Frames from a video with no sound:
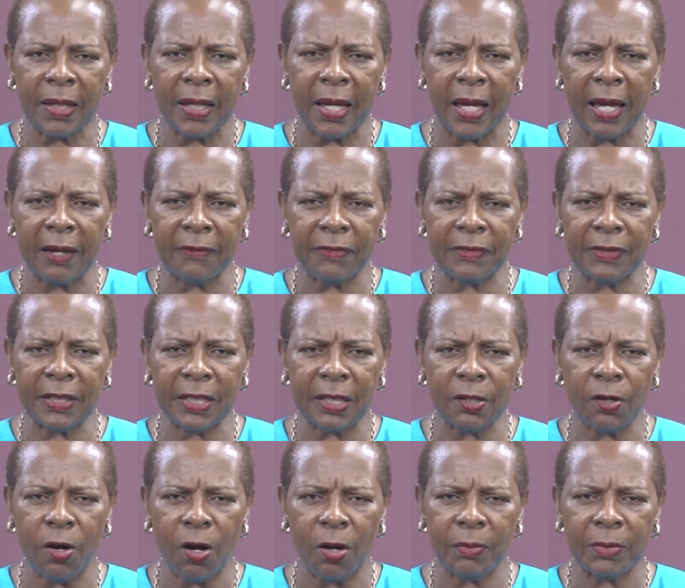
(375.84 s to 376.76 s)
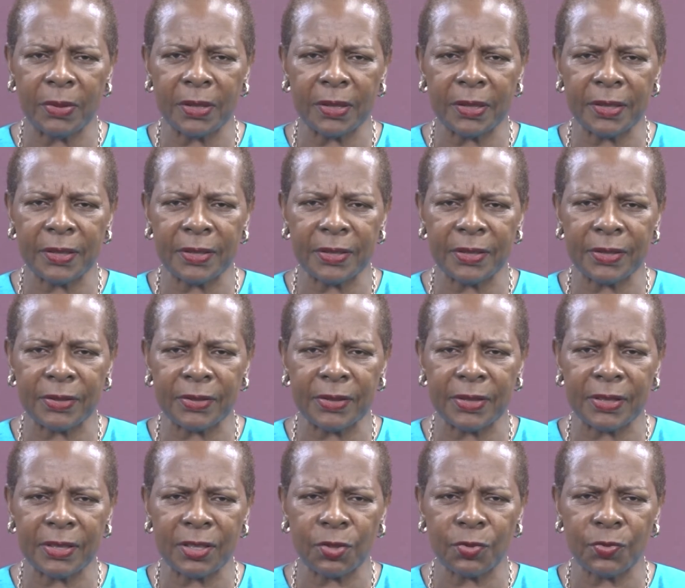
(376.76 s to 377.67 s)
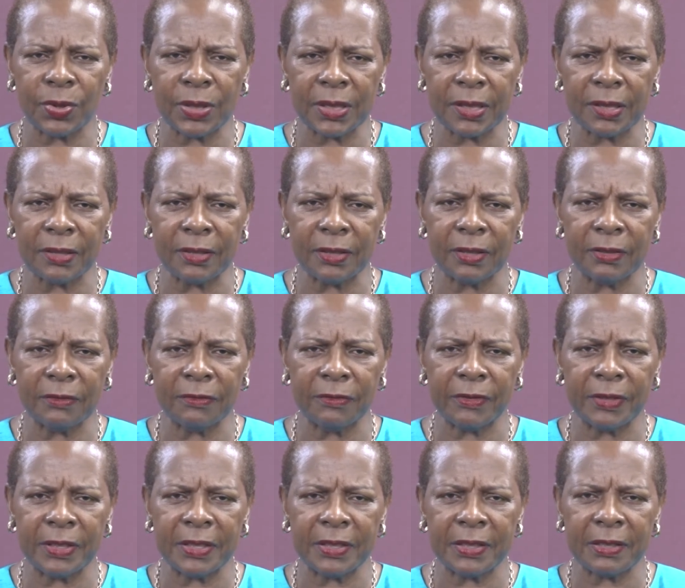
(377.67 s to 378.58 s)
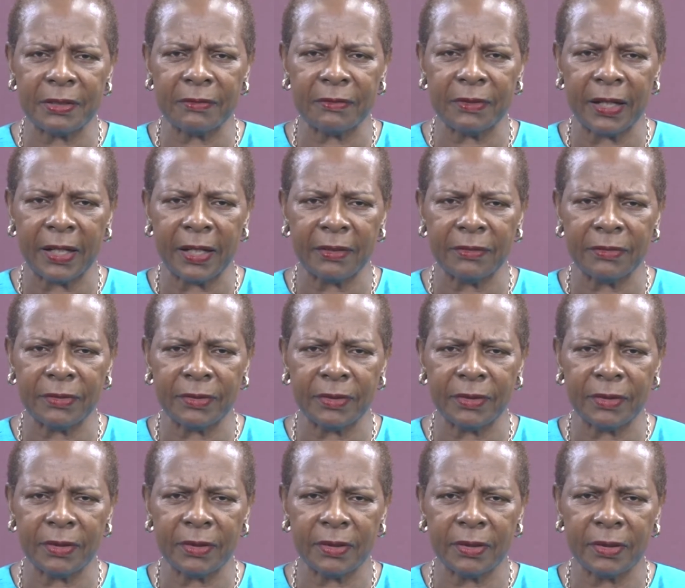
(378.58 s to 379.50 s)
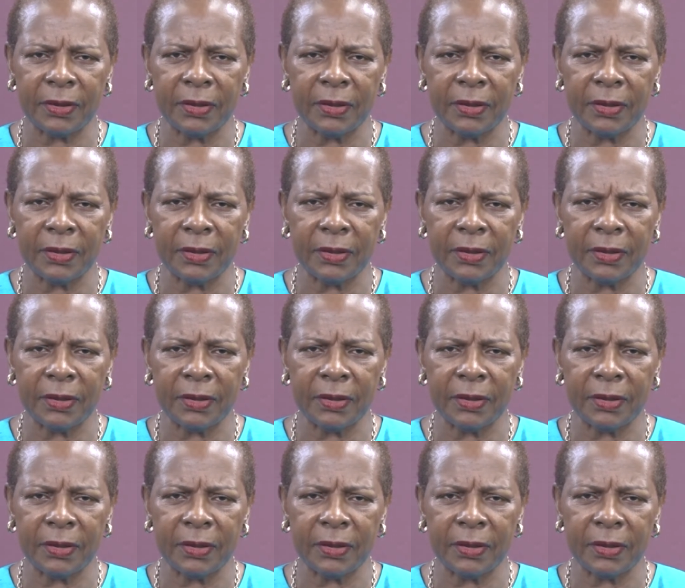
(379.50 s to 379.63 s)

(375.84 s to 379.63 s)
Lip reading: Having a common concern is critical for its survival.